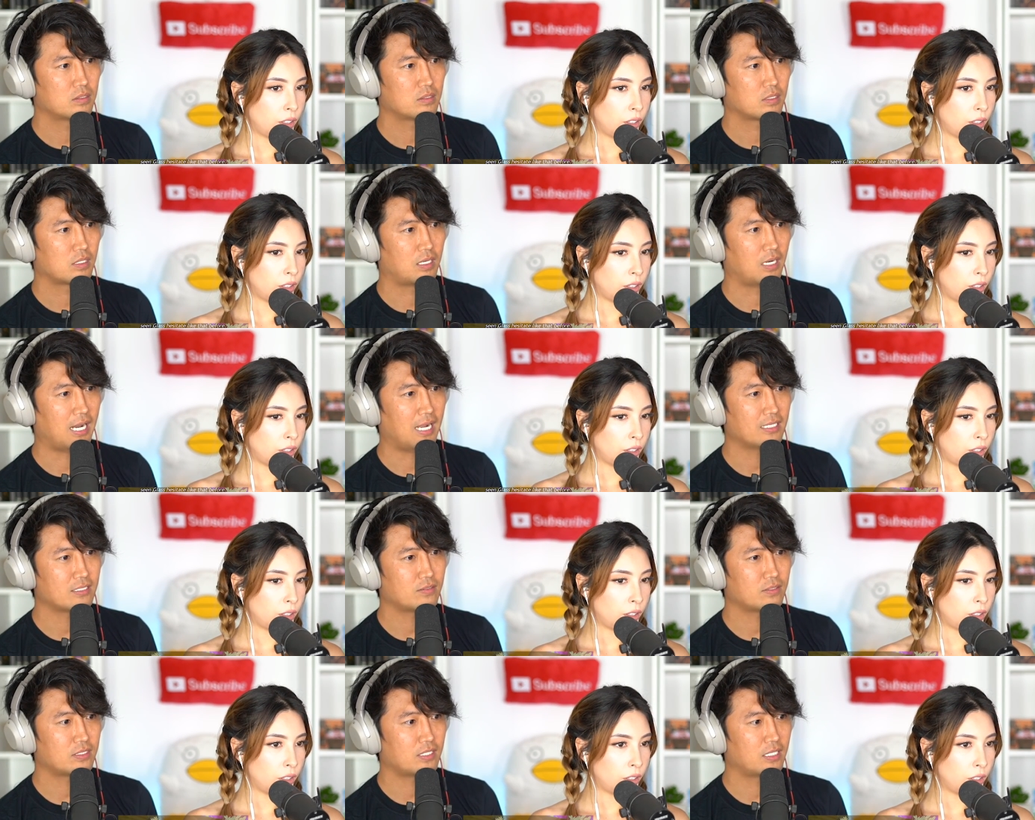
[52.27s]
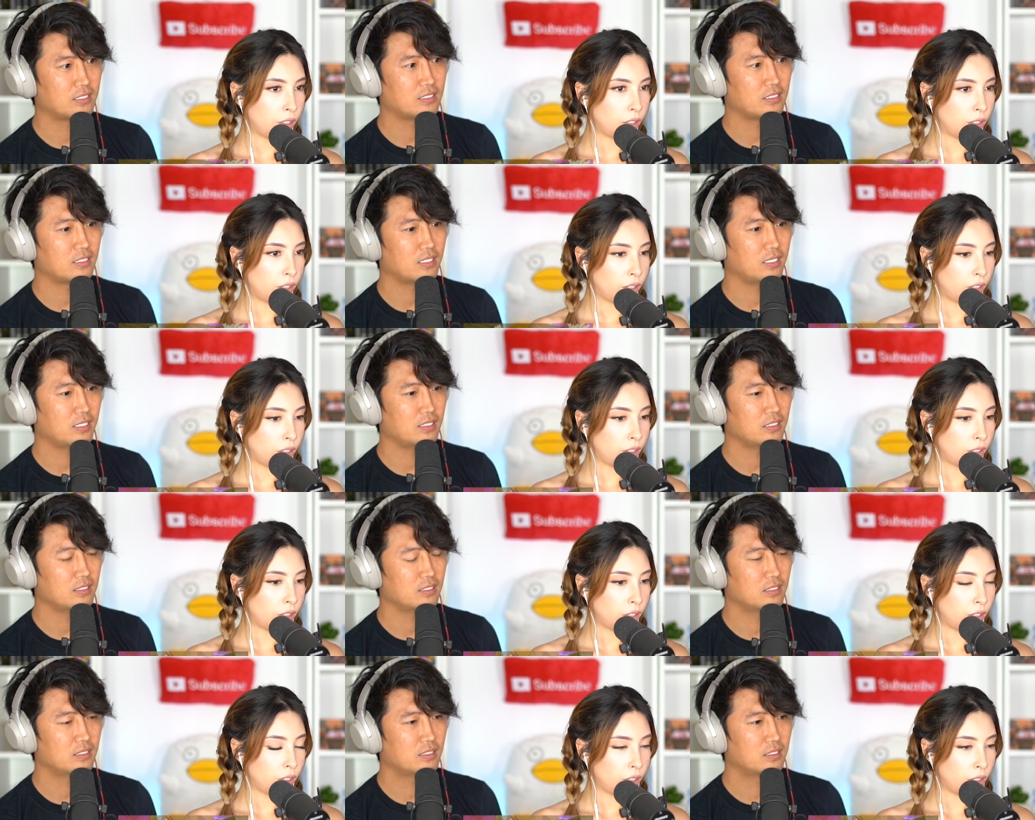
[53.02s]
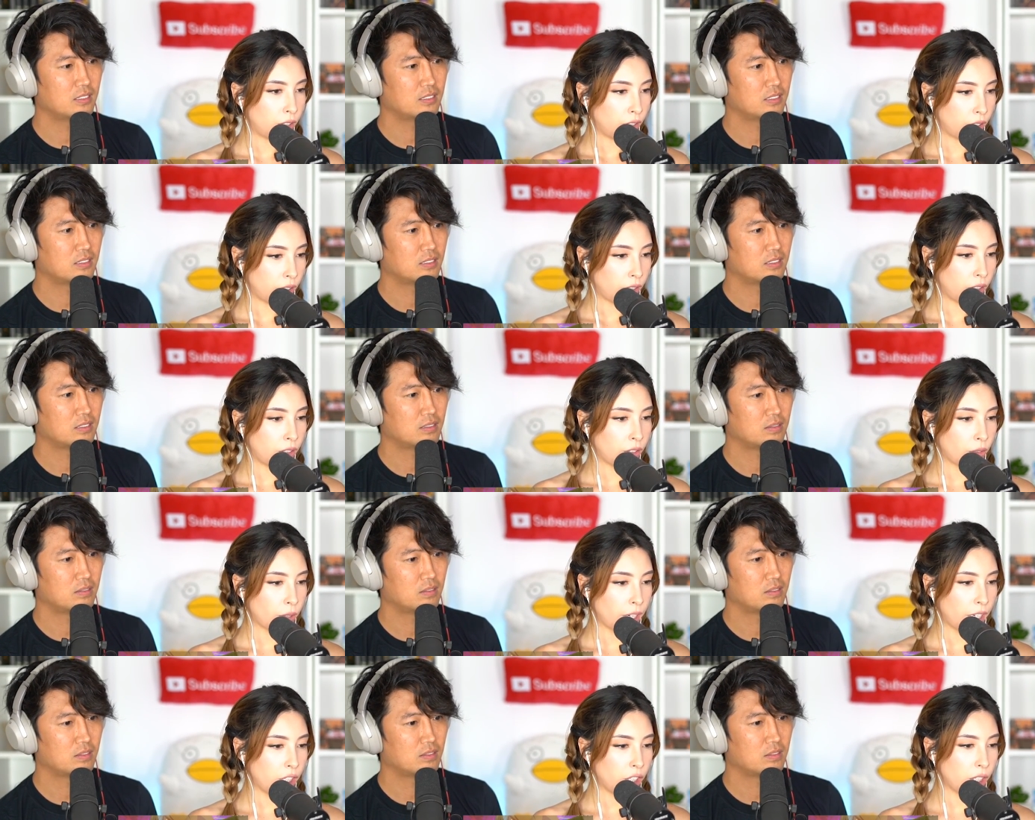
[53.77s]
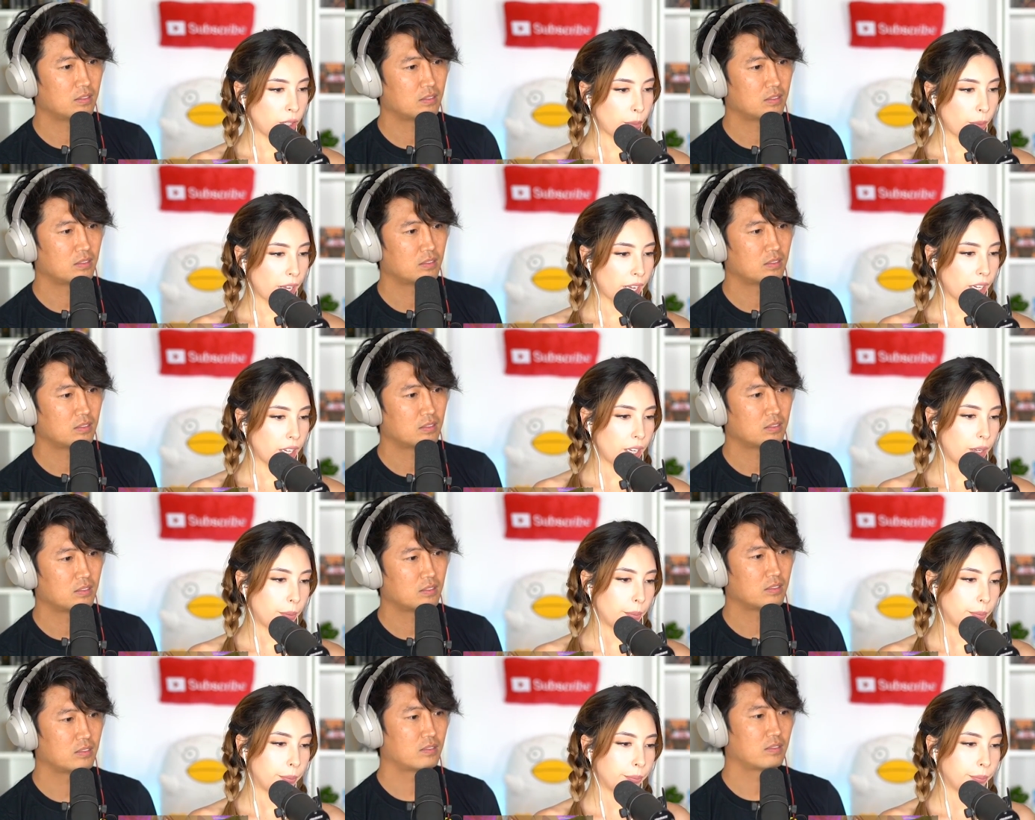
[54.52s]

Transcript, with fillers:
Speaker 1: Glass was hesitating?
Speaker 2: Why did she back up?